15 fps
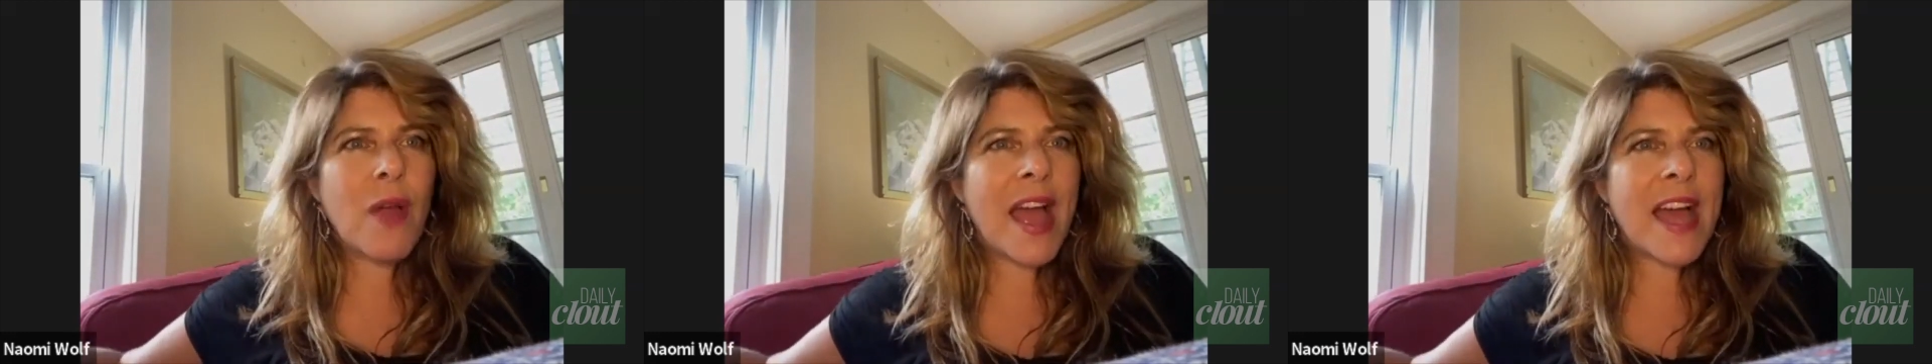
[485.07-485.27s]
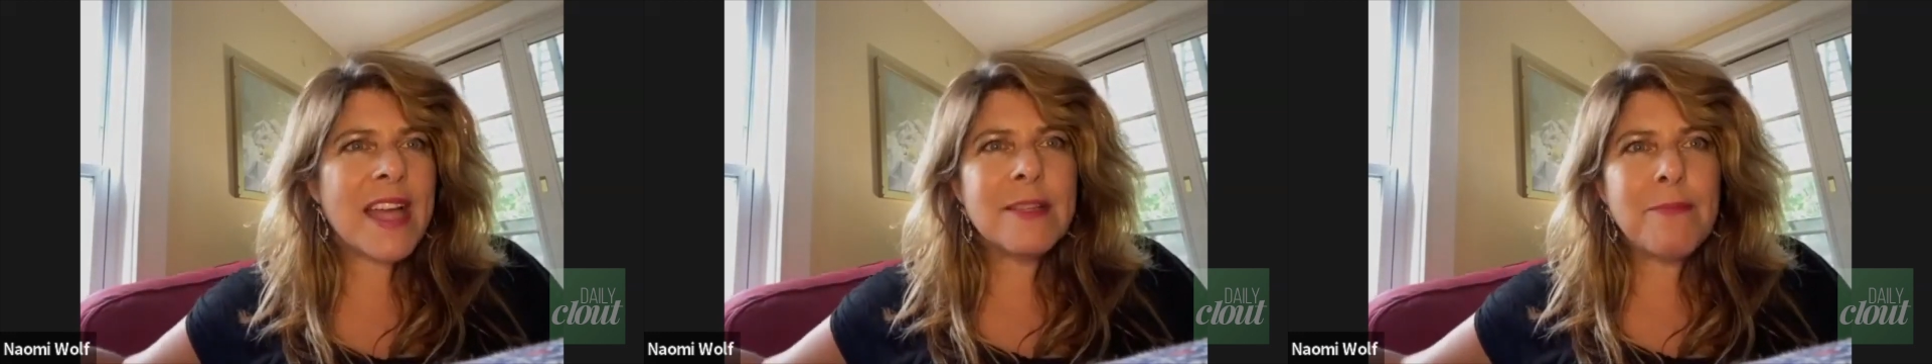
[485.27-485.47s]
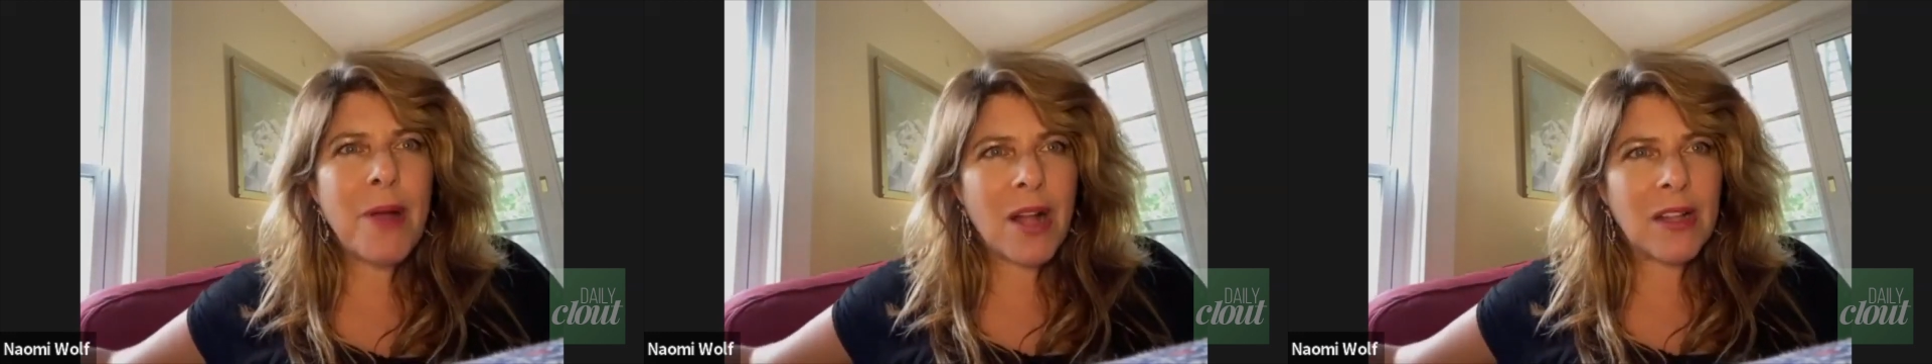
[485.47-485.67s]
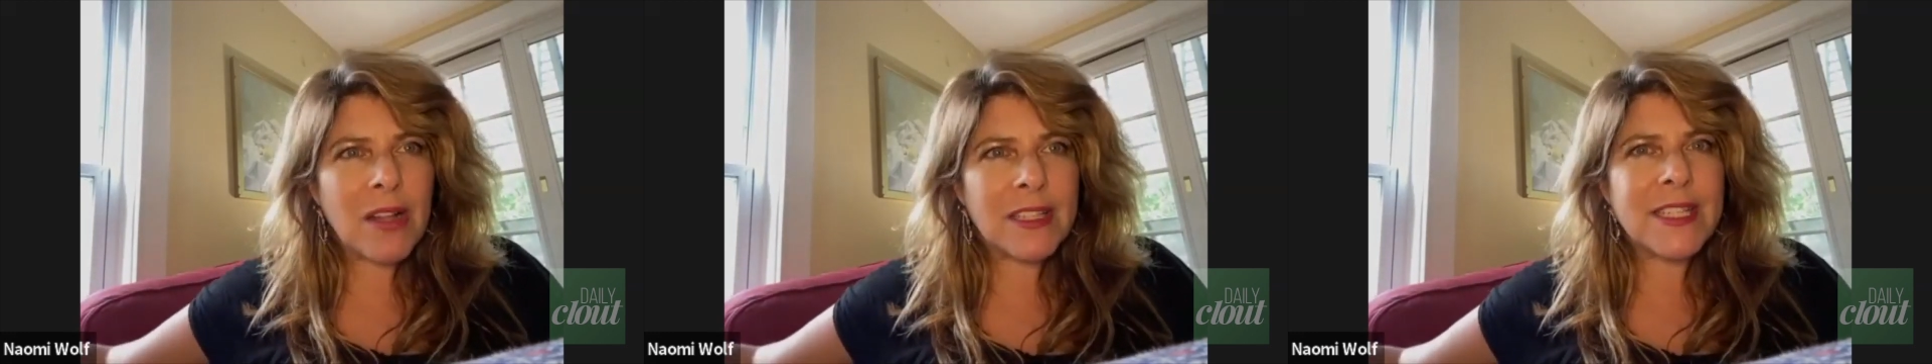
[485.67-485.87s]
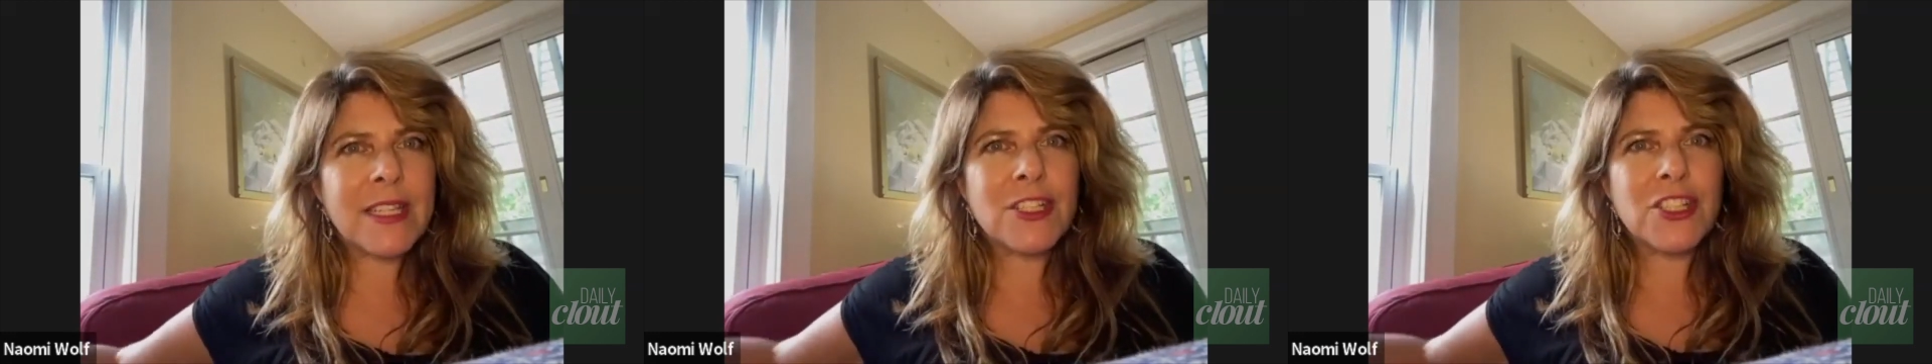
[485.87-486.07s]
So as a
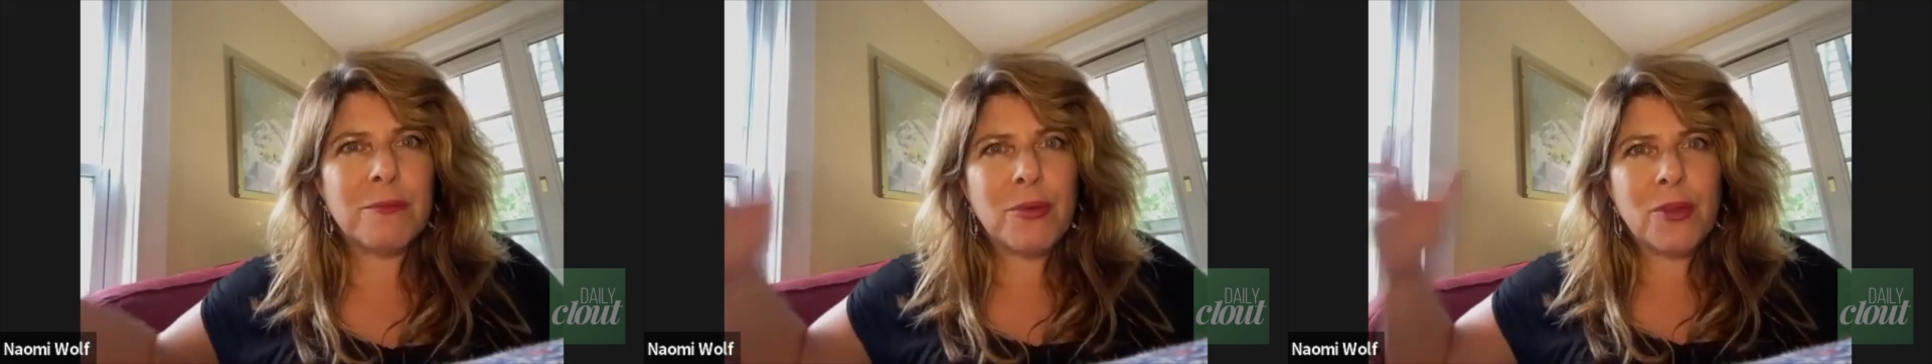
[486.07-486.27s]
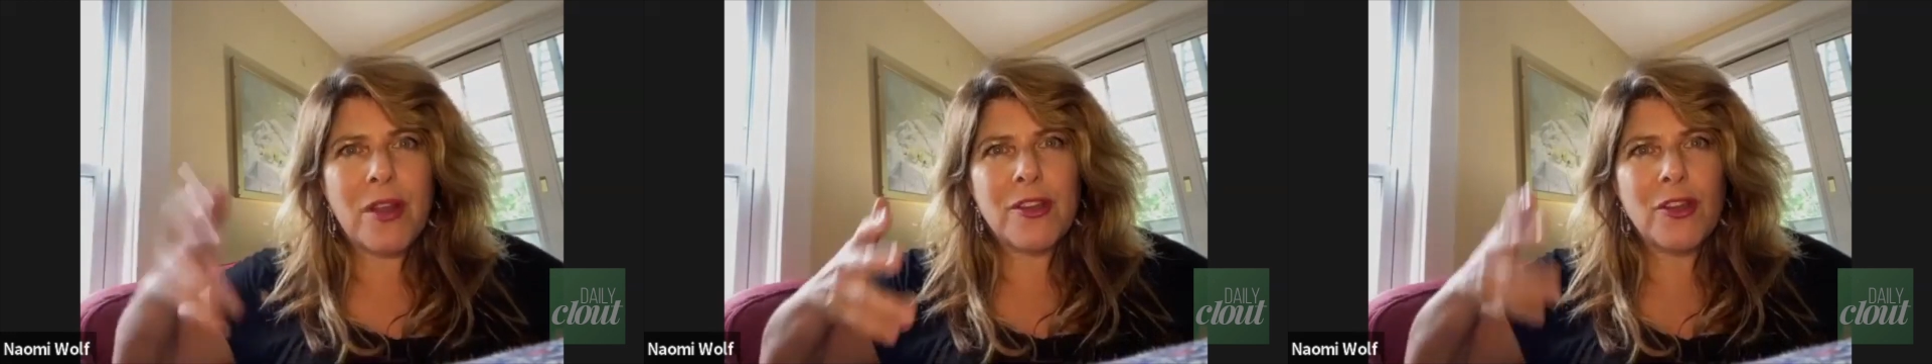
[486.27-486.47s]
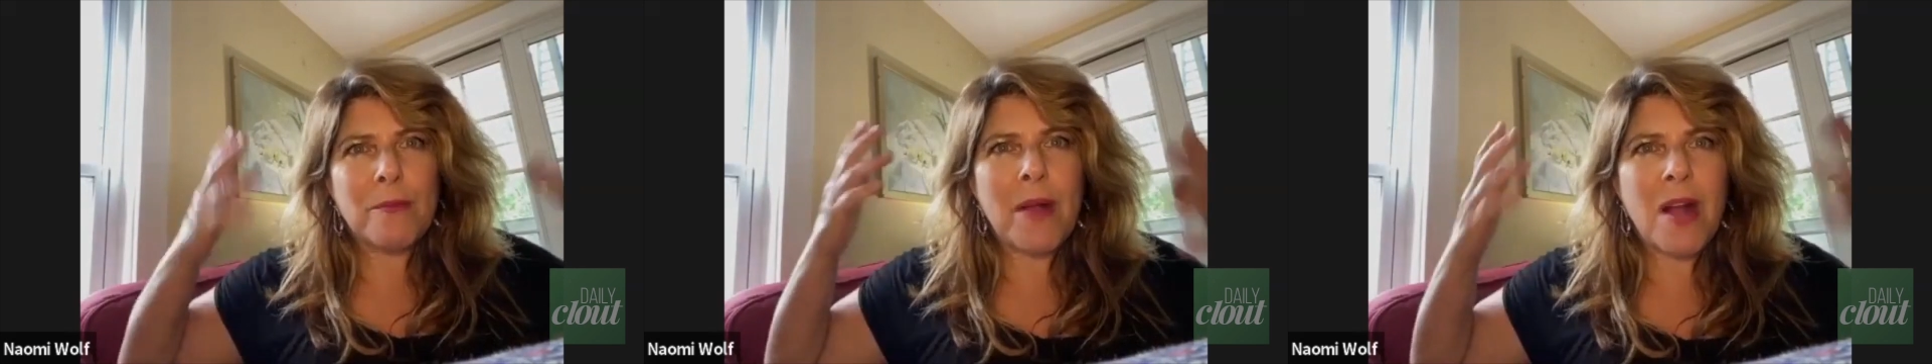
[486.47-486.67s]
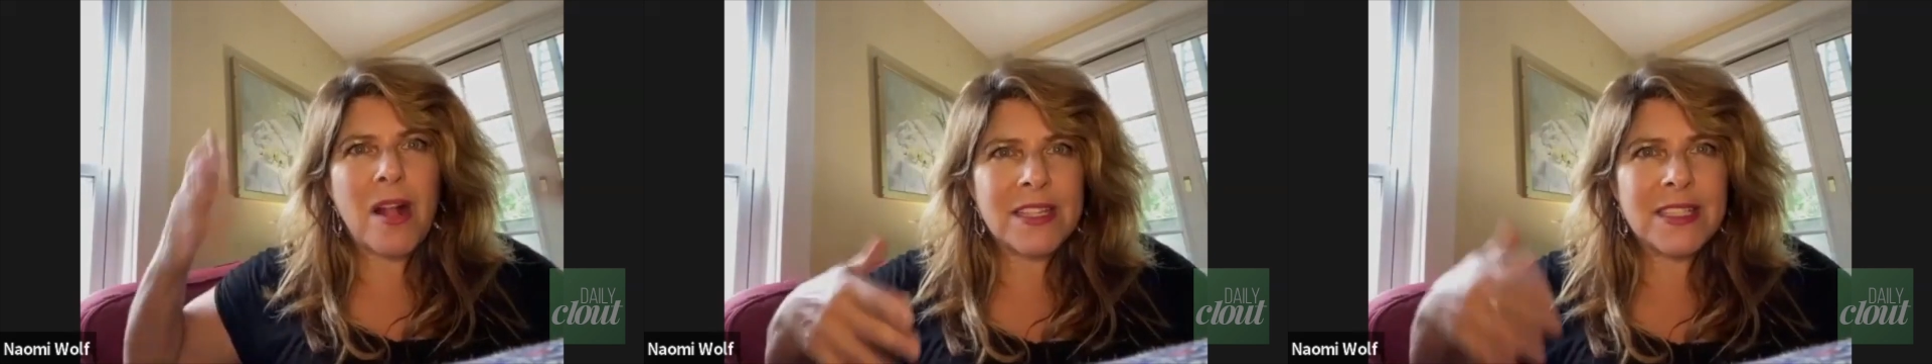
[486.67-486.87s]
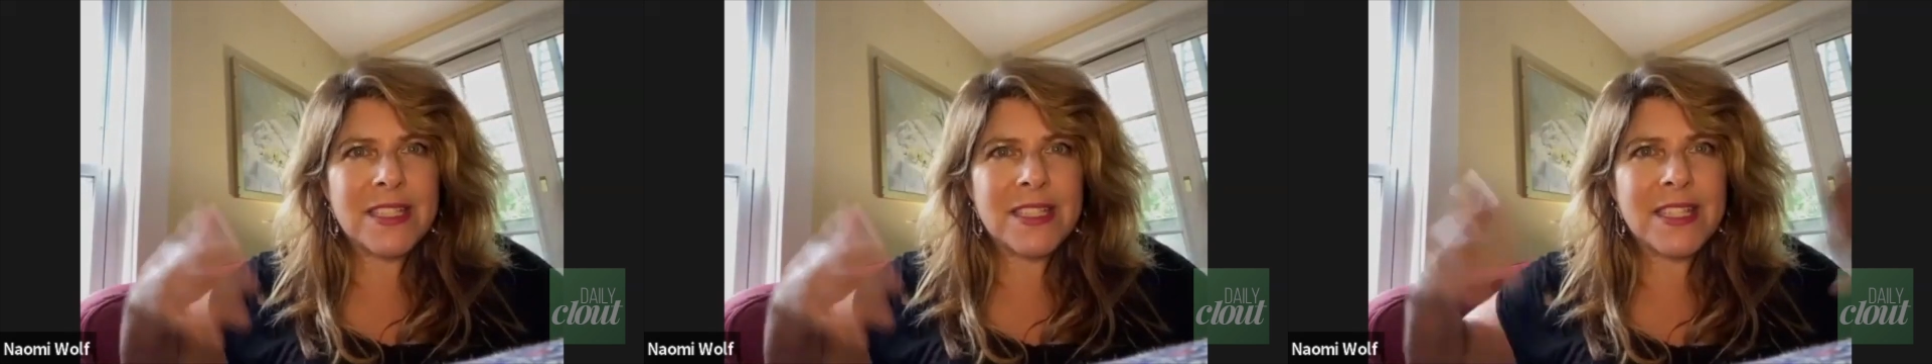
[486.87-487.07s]
politician, put on your
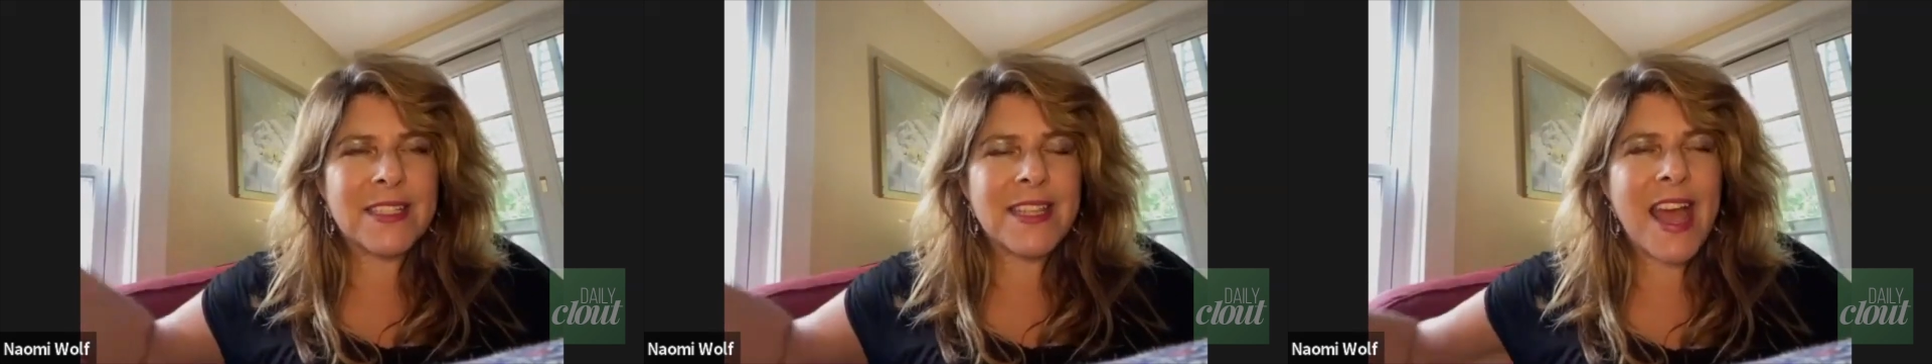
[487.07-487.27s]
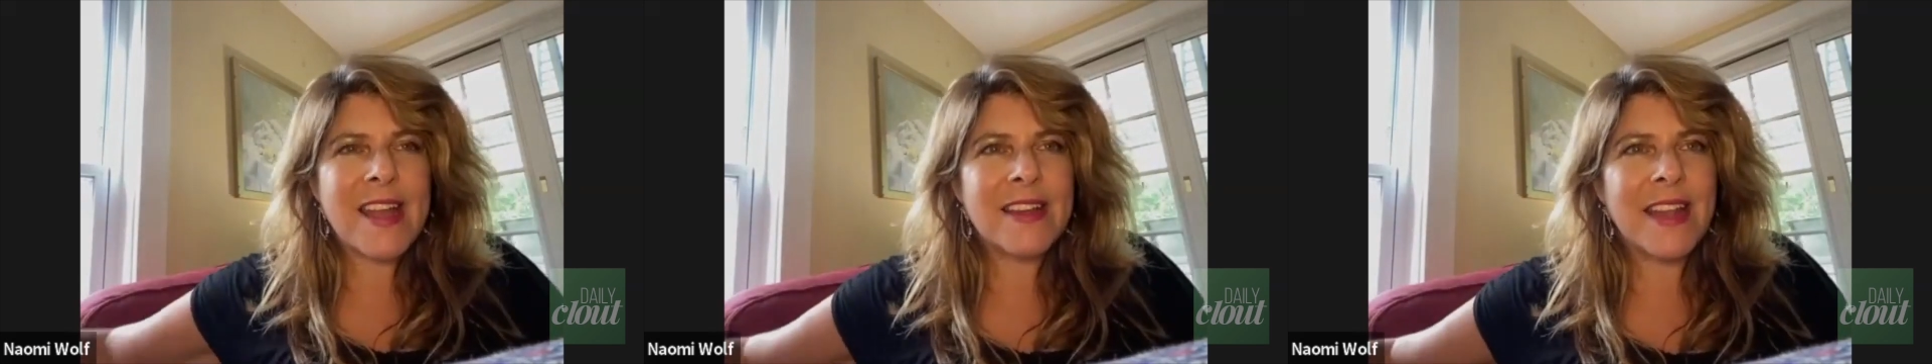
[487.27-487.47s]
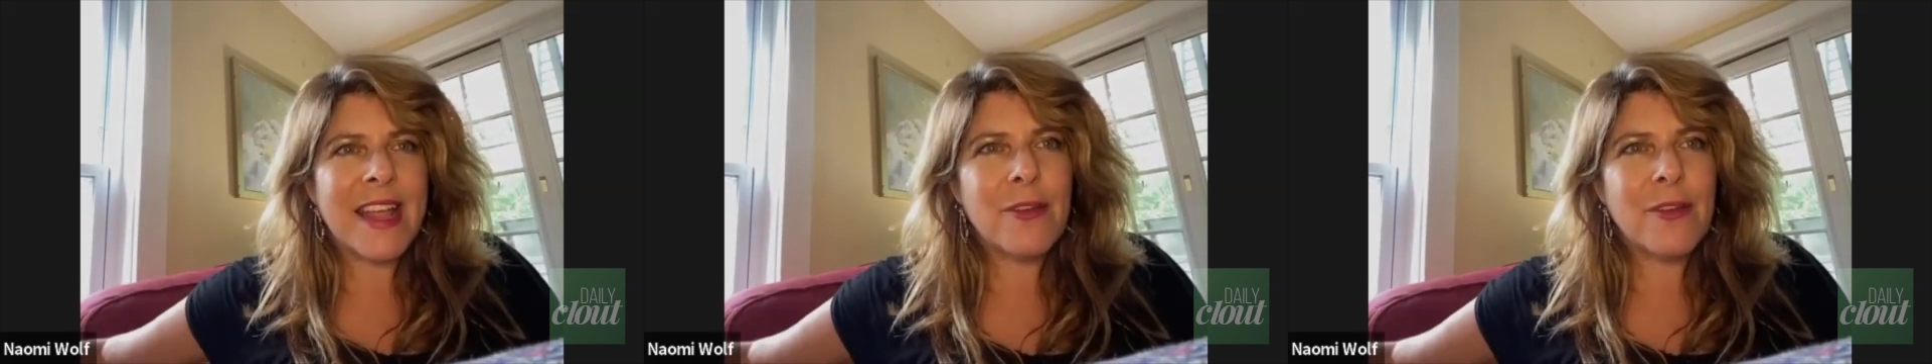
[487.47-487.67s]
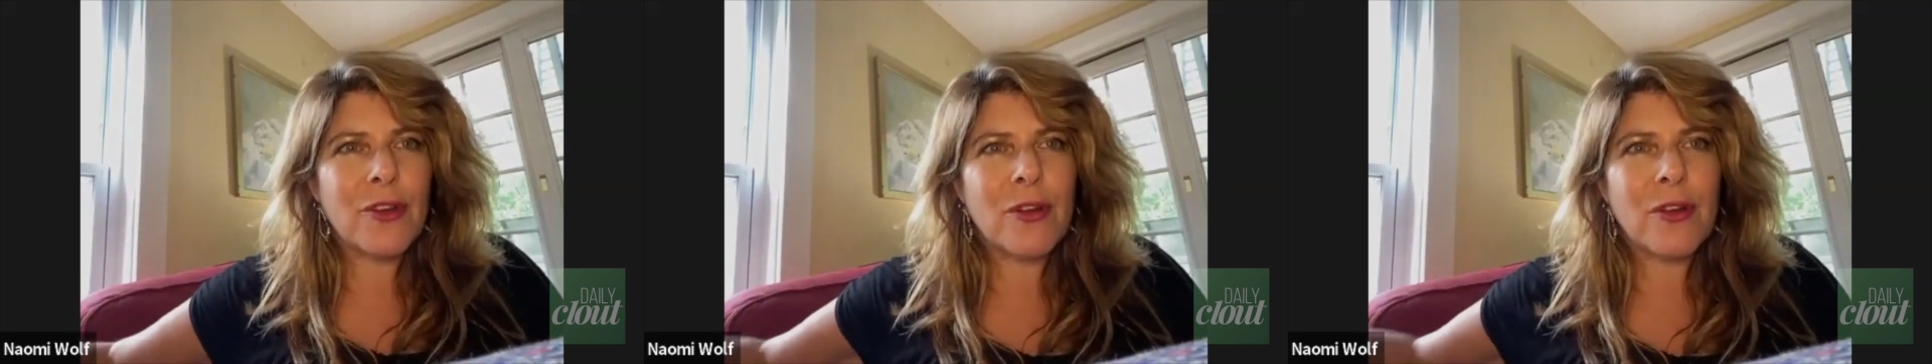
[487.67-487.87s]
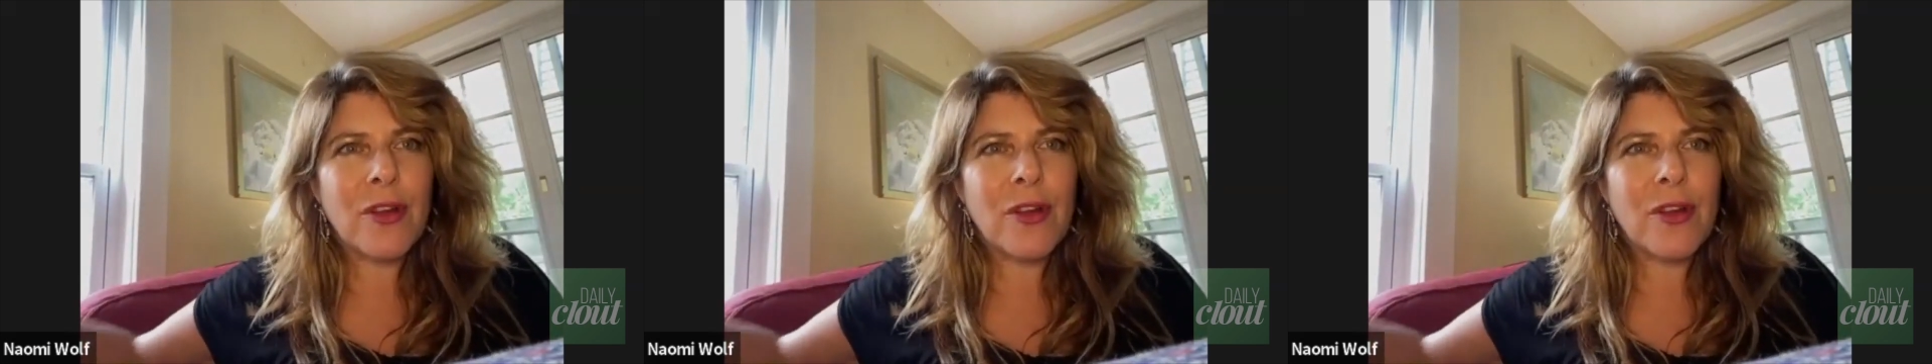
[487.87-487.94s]
politics hat now.